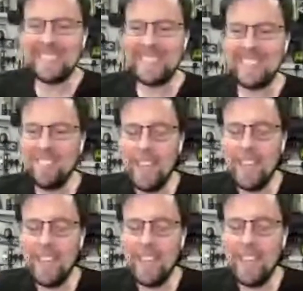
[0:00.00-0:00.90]
But
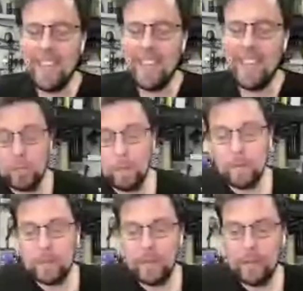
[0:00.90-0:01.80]
yeah, I even some
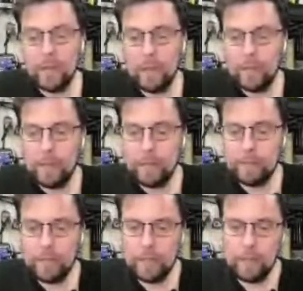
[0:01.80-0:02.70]
of
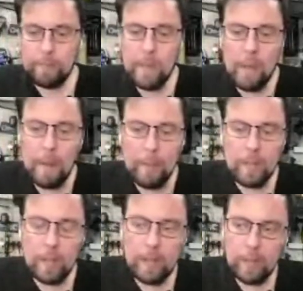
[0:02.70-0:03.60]
the I
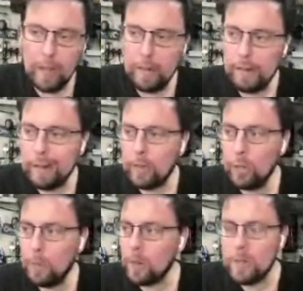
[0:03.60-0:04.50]
remember the 998
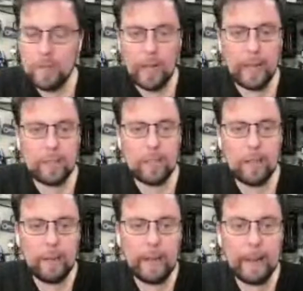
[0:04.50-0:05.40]
Coopers
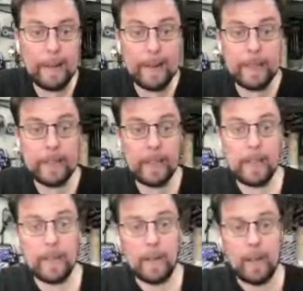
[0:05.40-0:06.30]
actually had
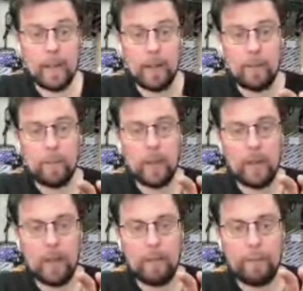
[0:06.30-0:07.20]
a
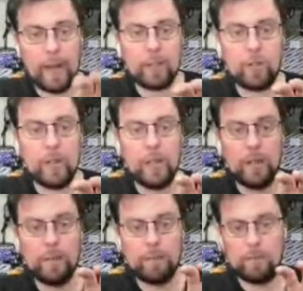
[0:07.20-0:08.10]
factory